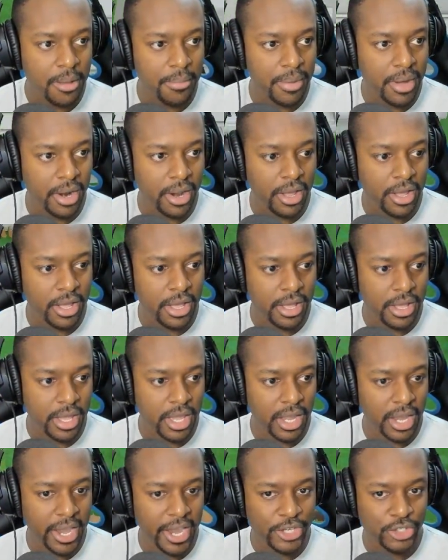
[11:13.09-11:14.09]
But uh,
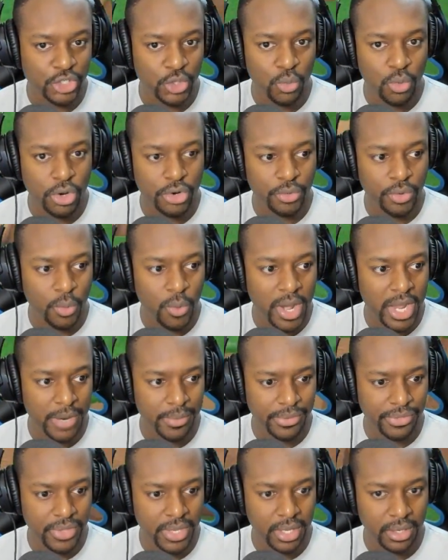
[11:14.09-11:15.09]
in case you're wondering why
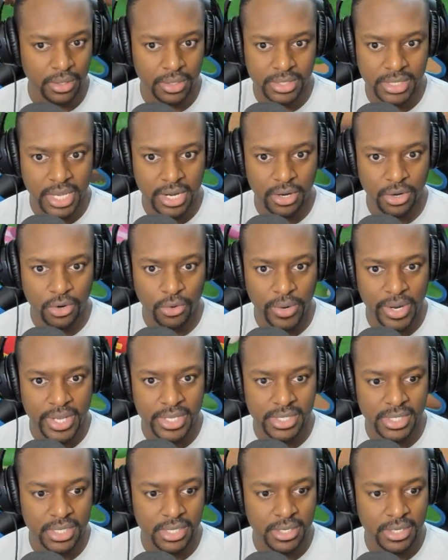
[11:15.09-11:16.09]
everything looks kind of
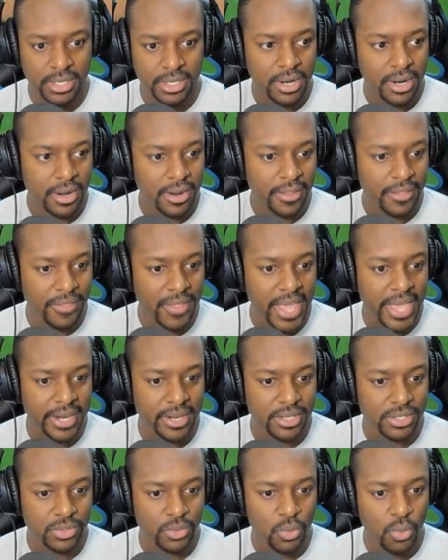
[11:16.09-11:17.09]
crazy, that
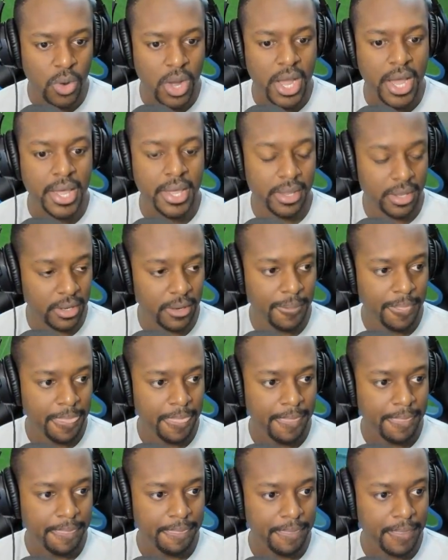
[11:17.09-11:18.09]
is why.
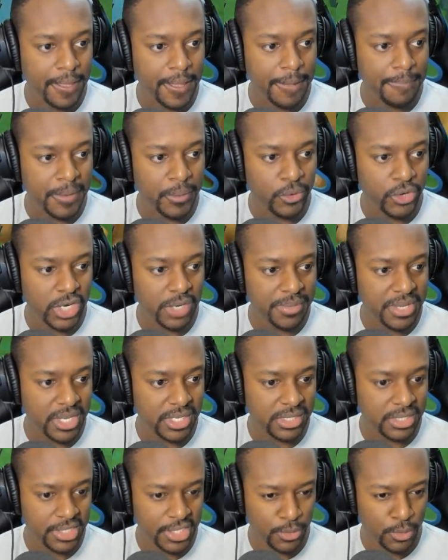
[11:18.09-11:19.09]
Uh, but we're going to be
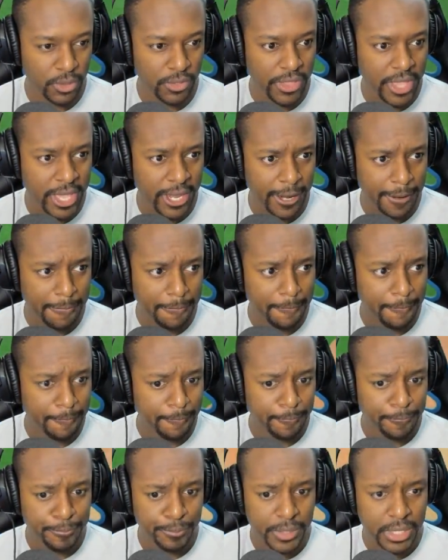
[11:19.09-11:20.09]
continuing that
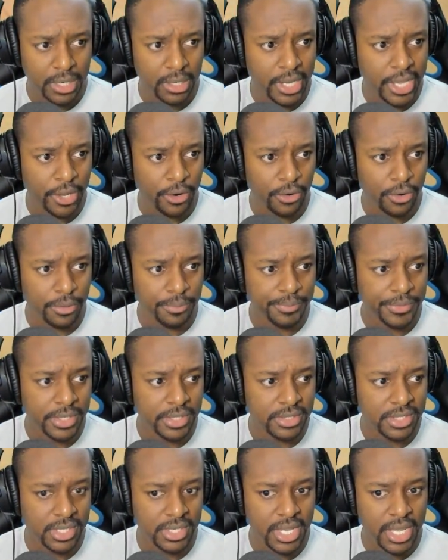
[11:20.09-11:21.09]
later
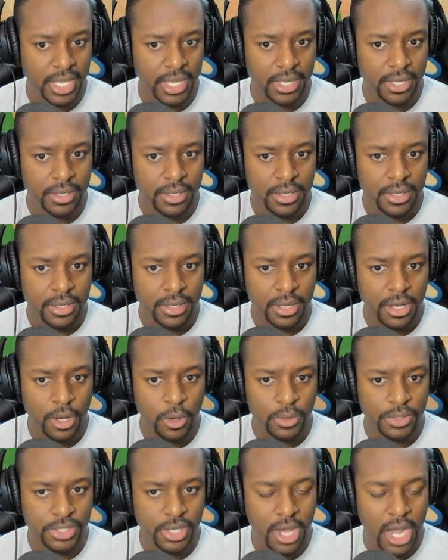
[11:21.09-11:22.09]
today.
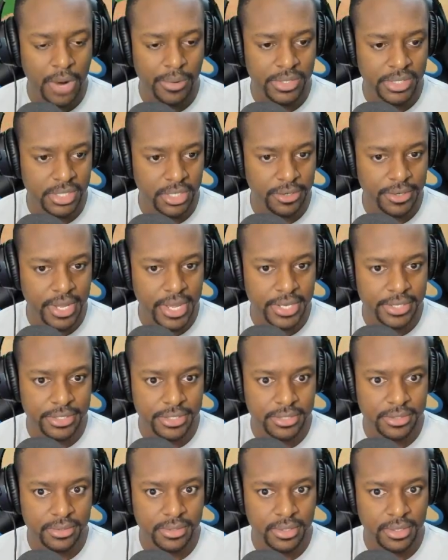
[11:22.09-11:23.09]
Oh, Sahara's here.
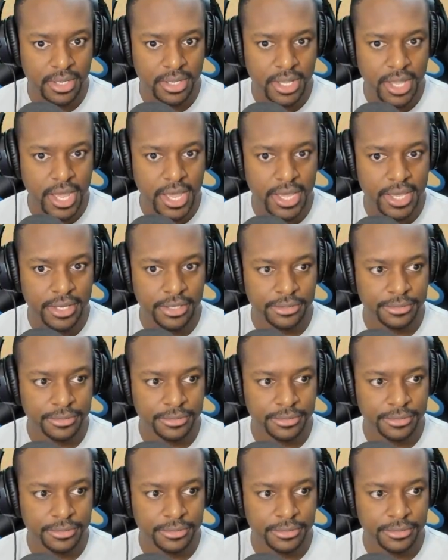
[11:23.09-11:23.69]
Nice. Hi.